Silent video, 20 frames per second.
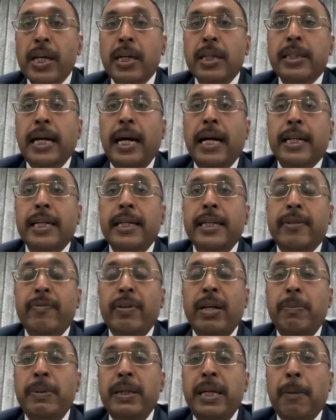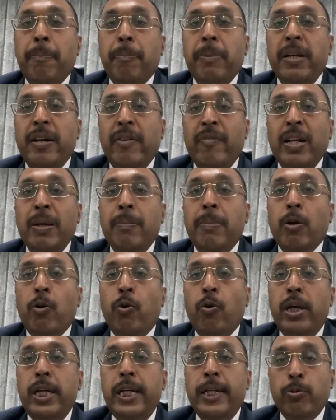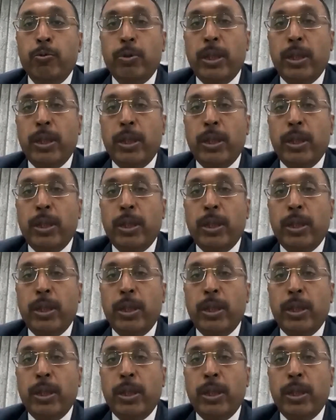that it will be available only to